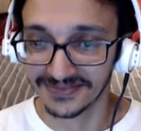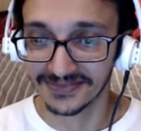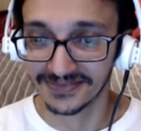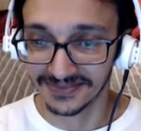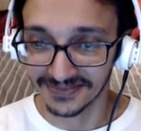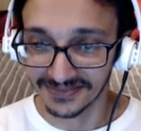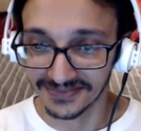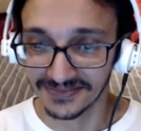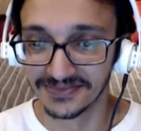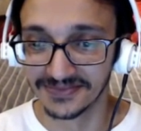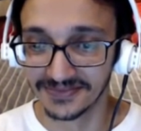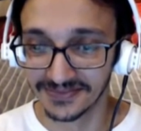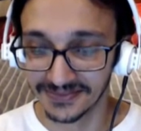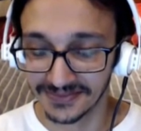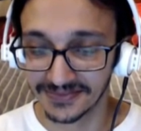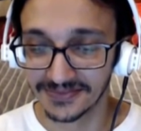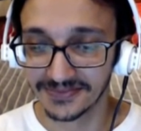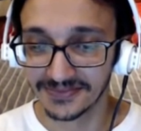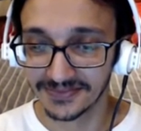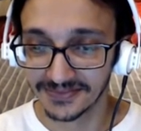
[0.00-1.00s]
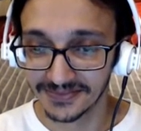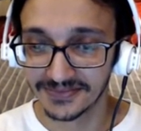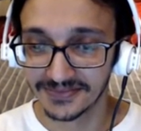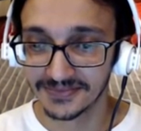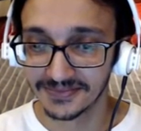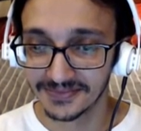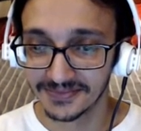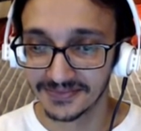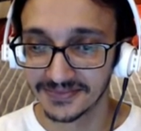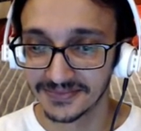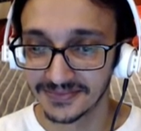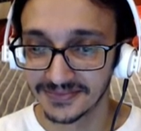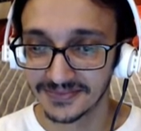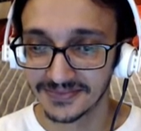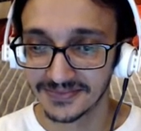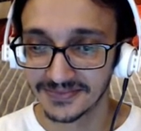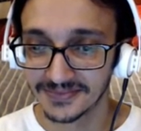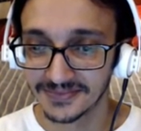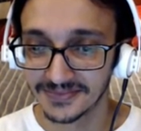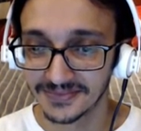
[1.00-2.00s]
That hard
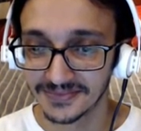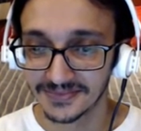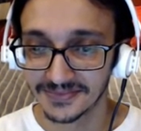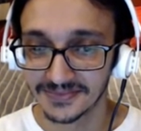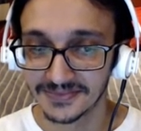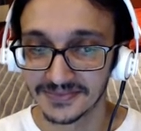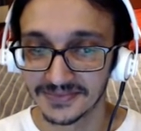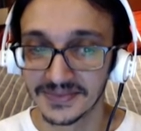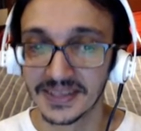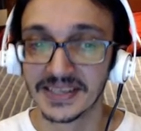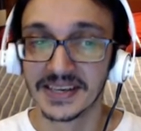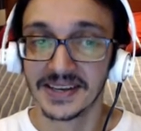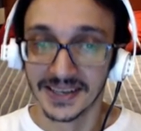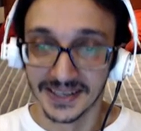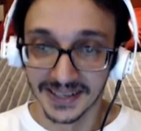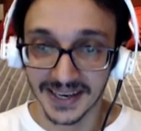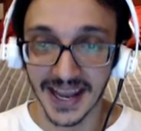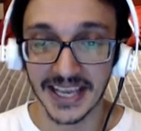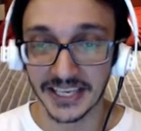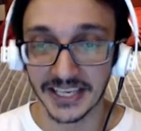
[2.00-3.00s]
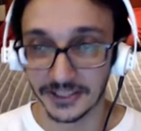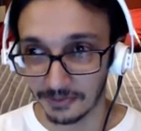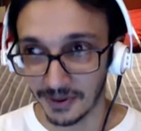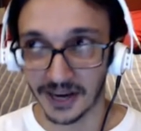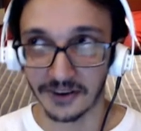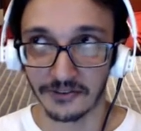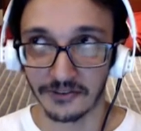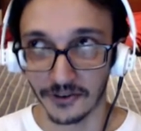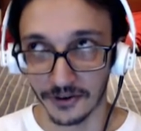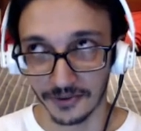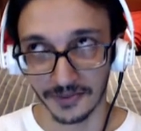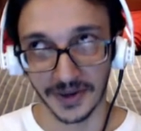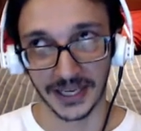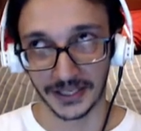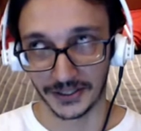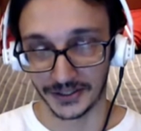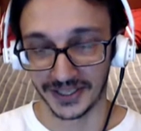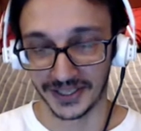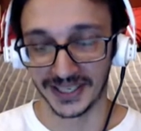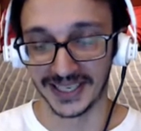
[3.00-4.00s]
platform. Nice
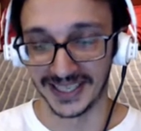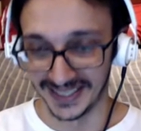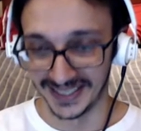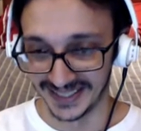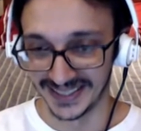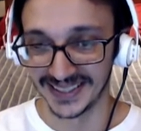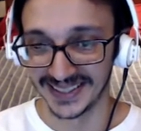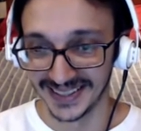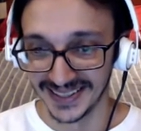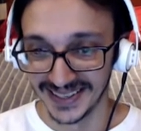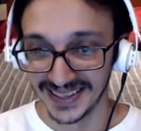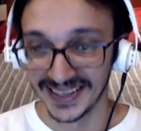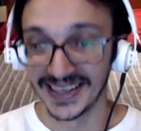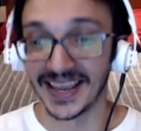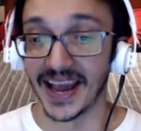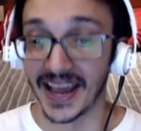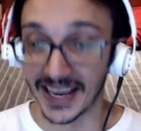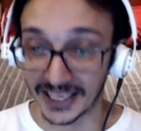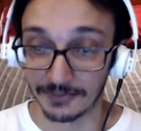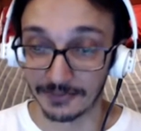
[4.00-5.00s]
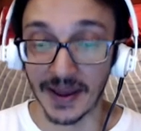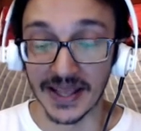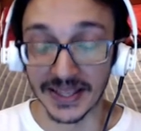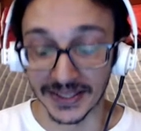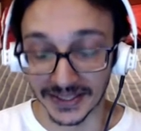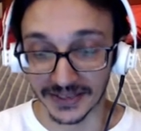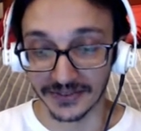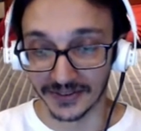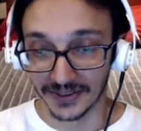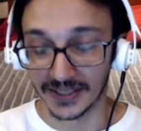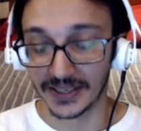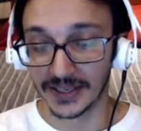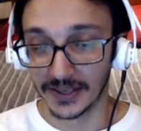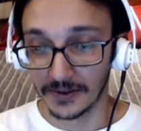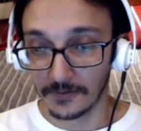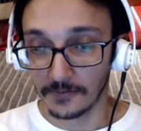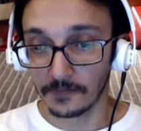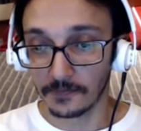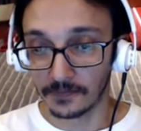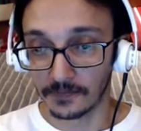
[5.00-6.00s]
platform. Expensive. Yeah, yeah, I actually like
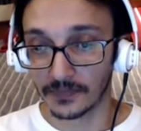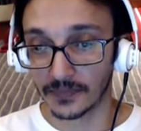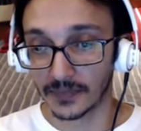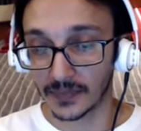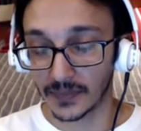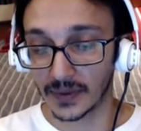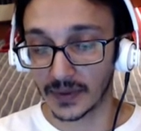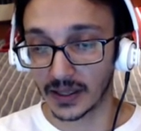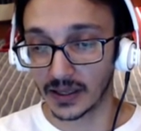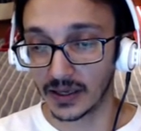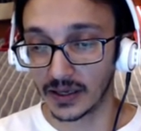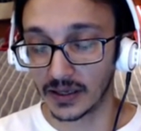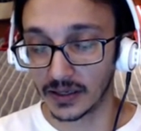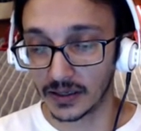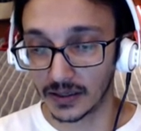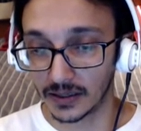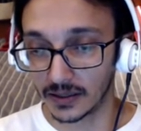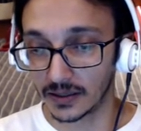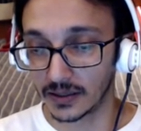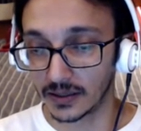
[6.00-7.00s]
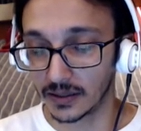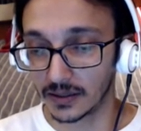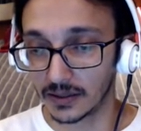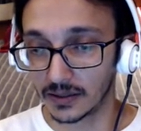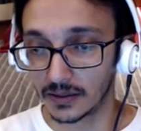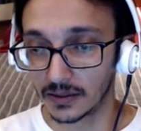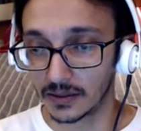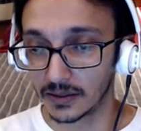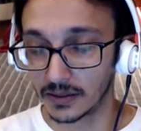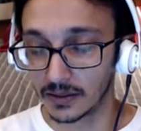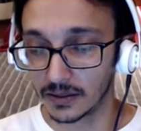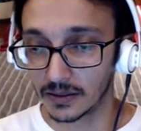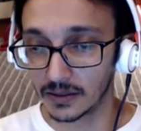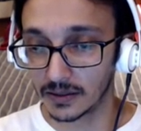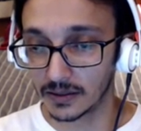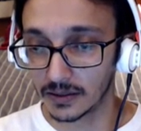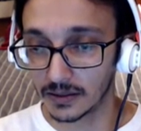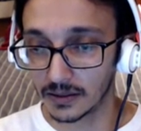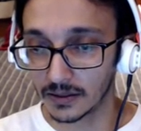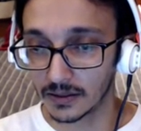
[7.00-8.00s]
X, X79 a lot better than say
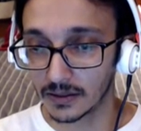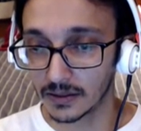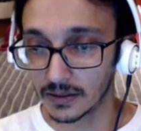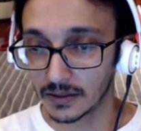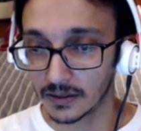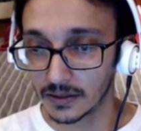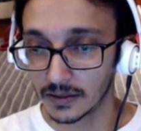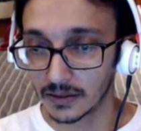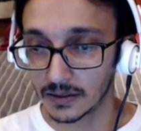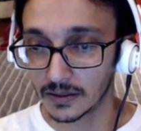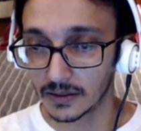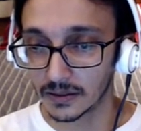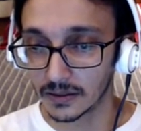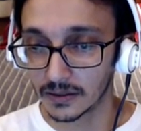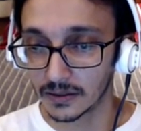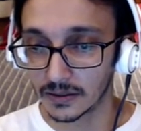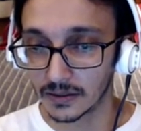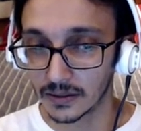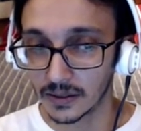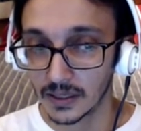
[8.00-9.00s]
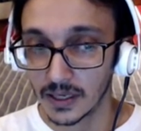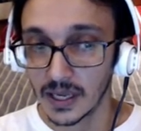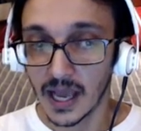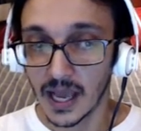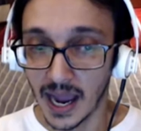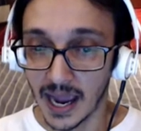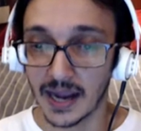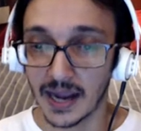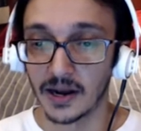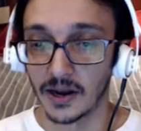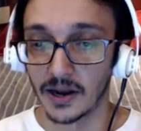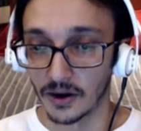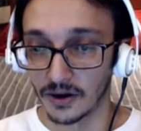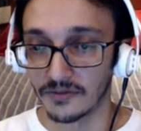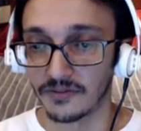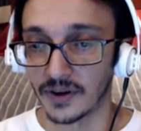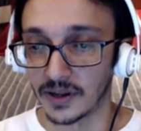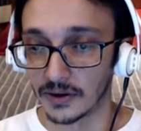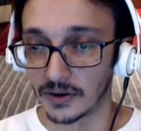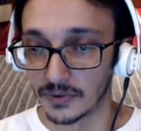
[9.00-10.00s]
X99 just because I
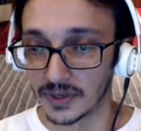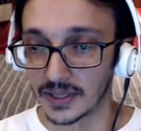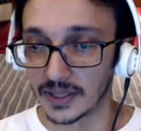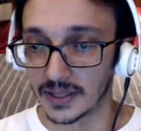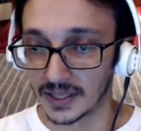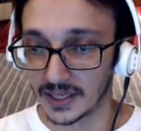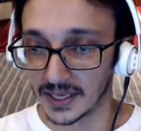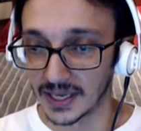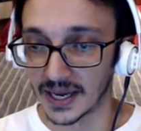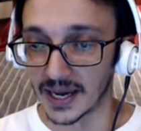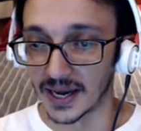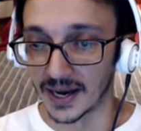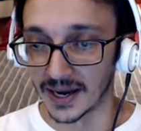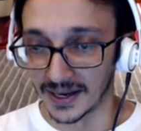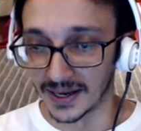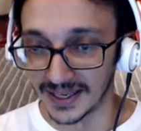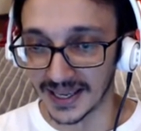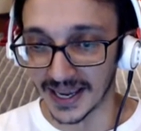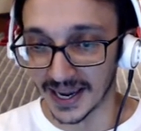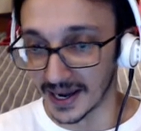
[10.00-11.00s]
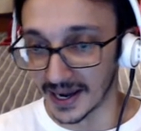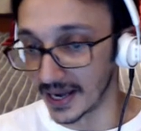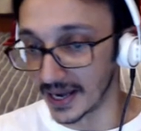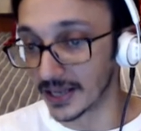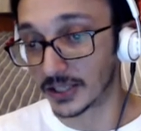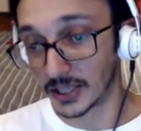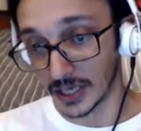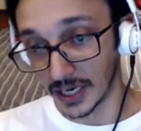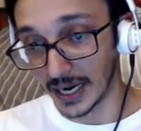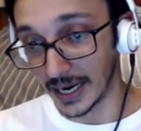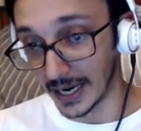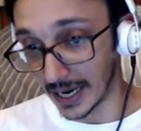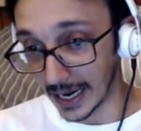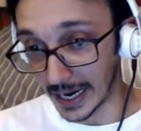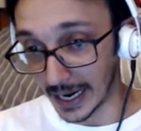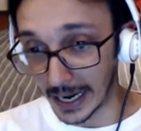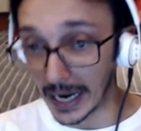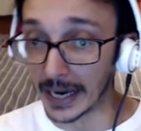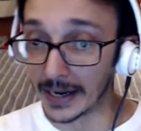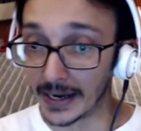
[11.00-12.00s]
had a lot of fun with. Yeah, yeah. It, yeah,
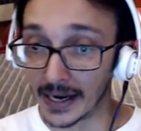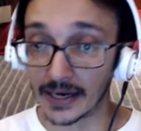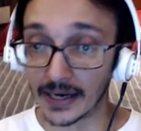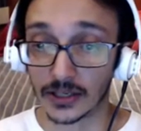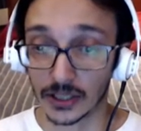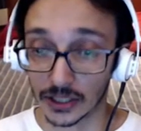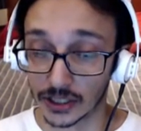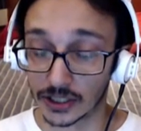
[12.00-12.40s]
it, it, it